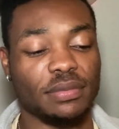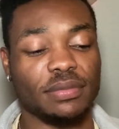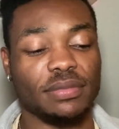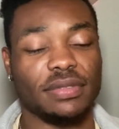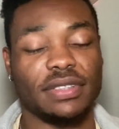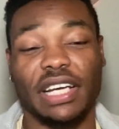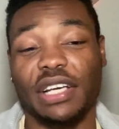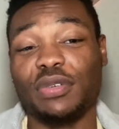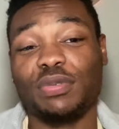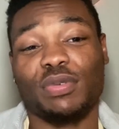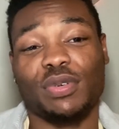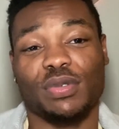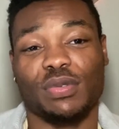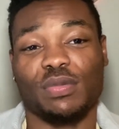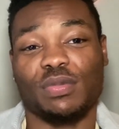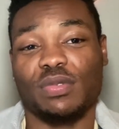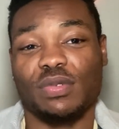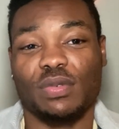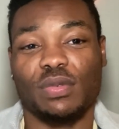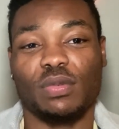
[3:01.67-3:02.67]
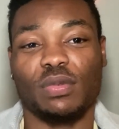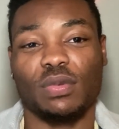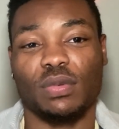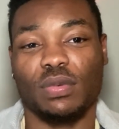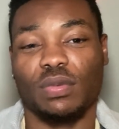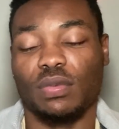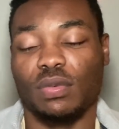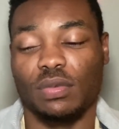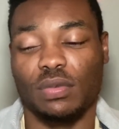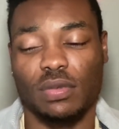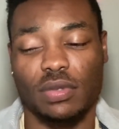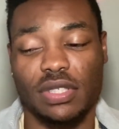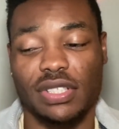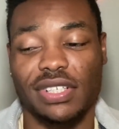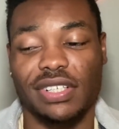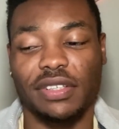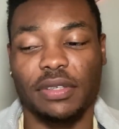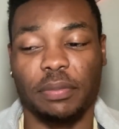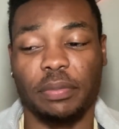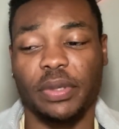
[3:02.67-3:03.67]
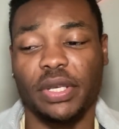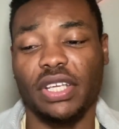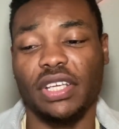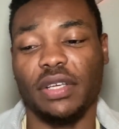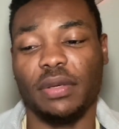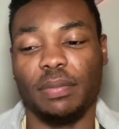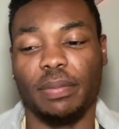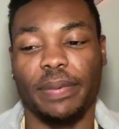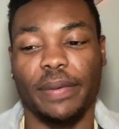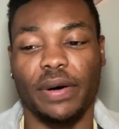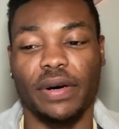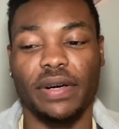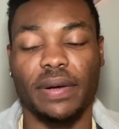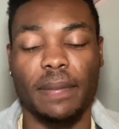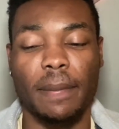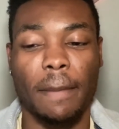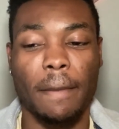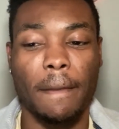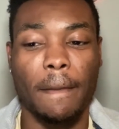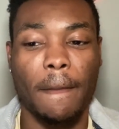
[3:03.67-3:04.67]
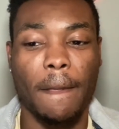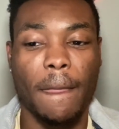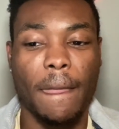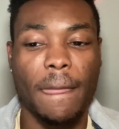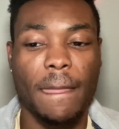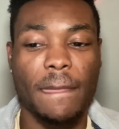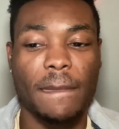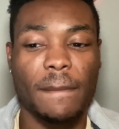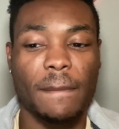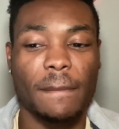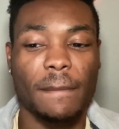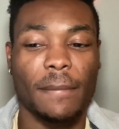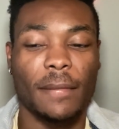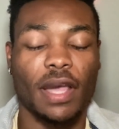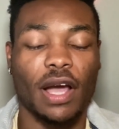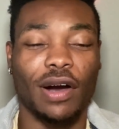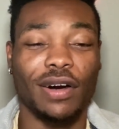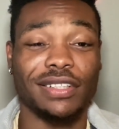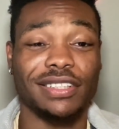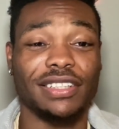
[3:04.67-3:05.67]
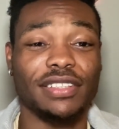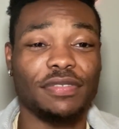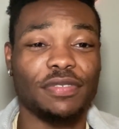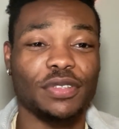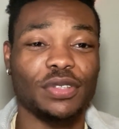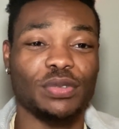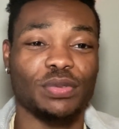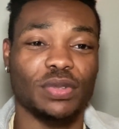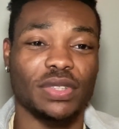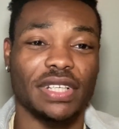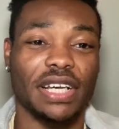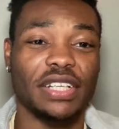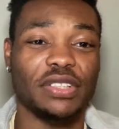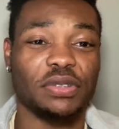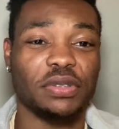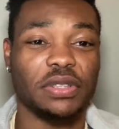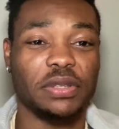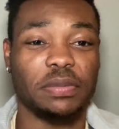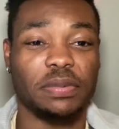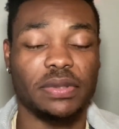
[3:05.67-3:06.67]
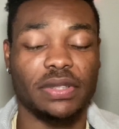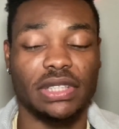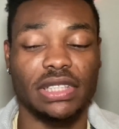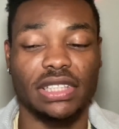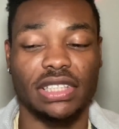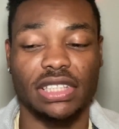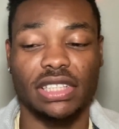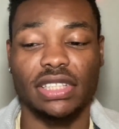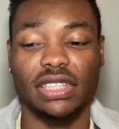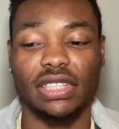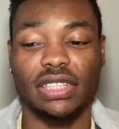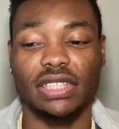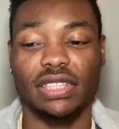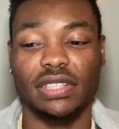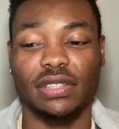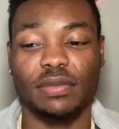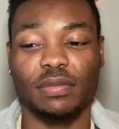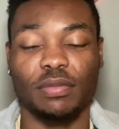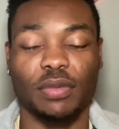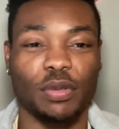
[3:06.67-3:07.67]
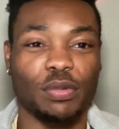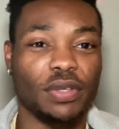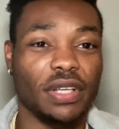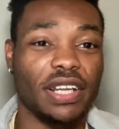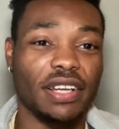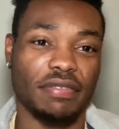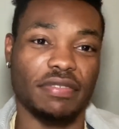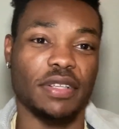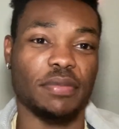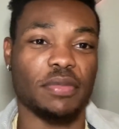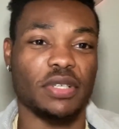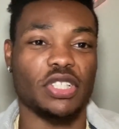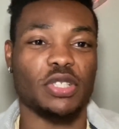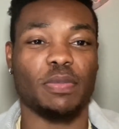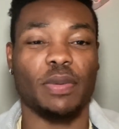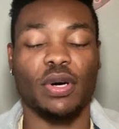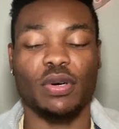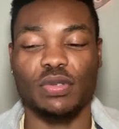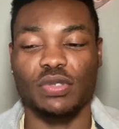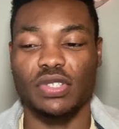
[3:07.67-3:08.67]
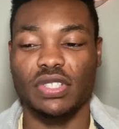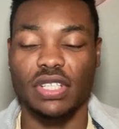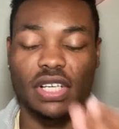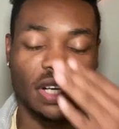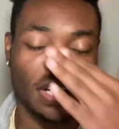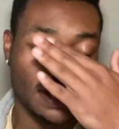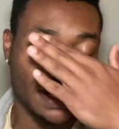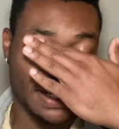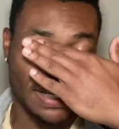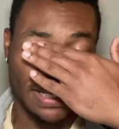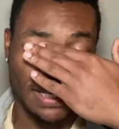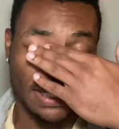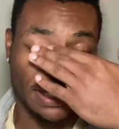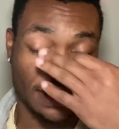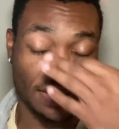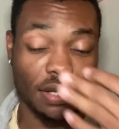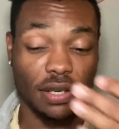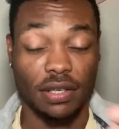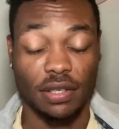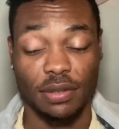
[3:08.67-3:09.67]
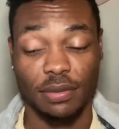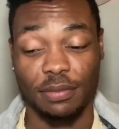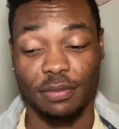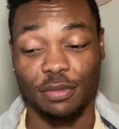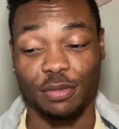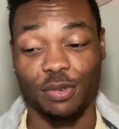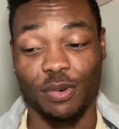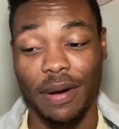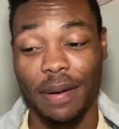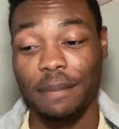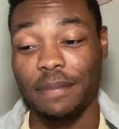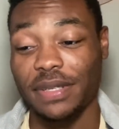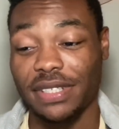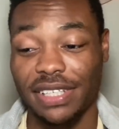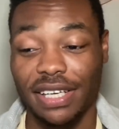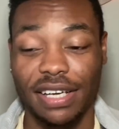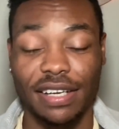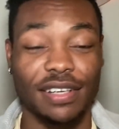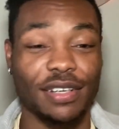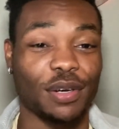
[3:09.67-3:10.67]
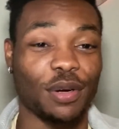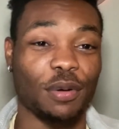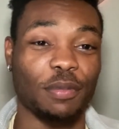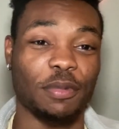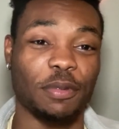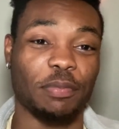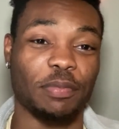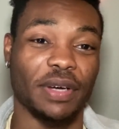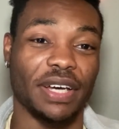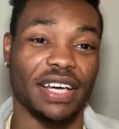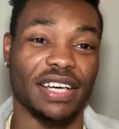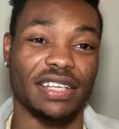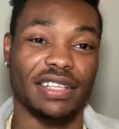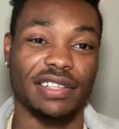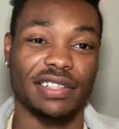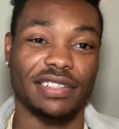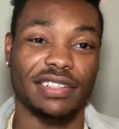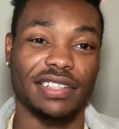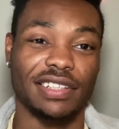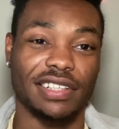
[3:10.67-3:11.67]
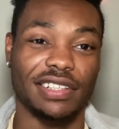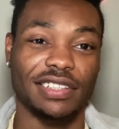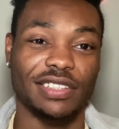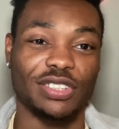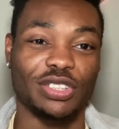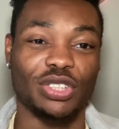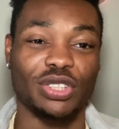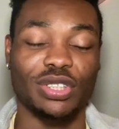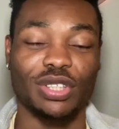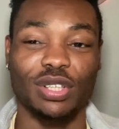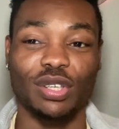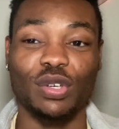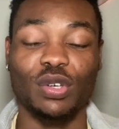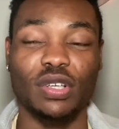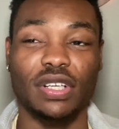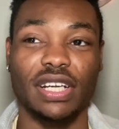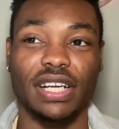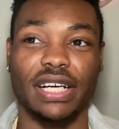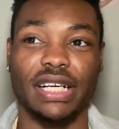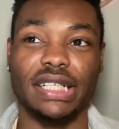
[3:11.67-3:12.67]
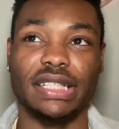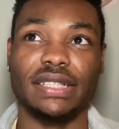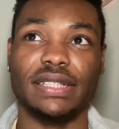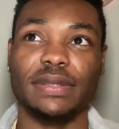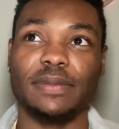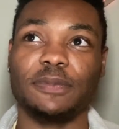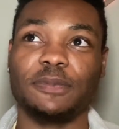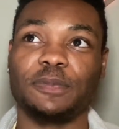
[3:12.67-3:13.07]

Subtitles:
That's what was gonna be, but our defense was actually pretty good, but we left them exposed. Wan-Bissaka coming back just looked like